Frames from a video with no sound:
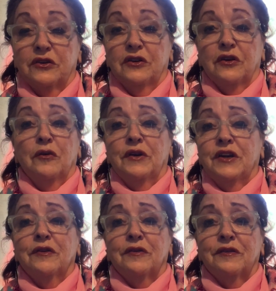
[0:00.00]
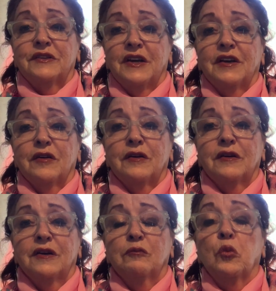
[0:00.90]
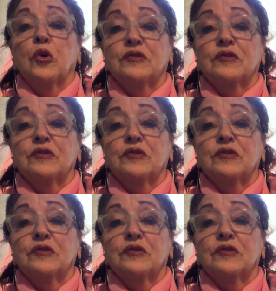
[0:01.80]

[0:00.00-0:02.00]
going here or there. More